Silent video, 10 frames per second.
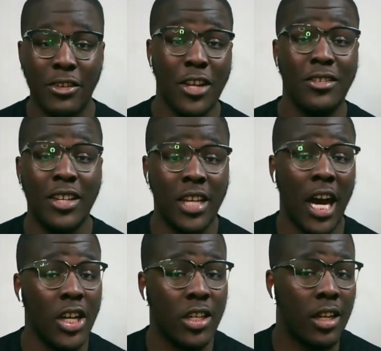She has
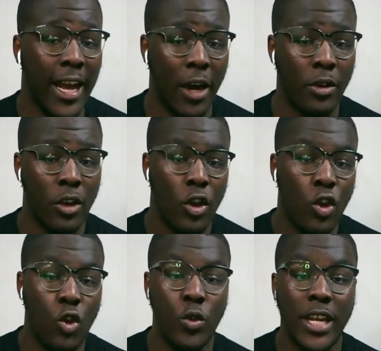Natasha Cloud,
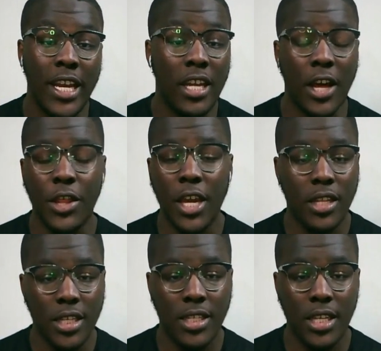who did nothing
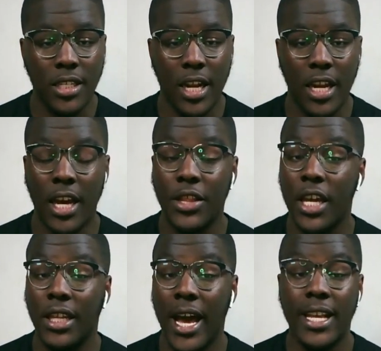this season and
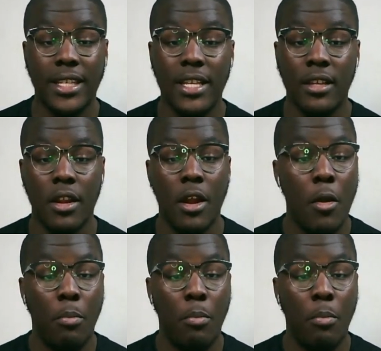nothing last season,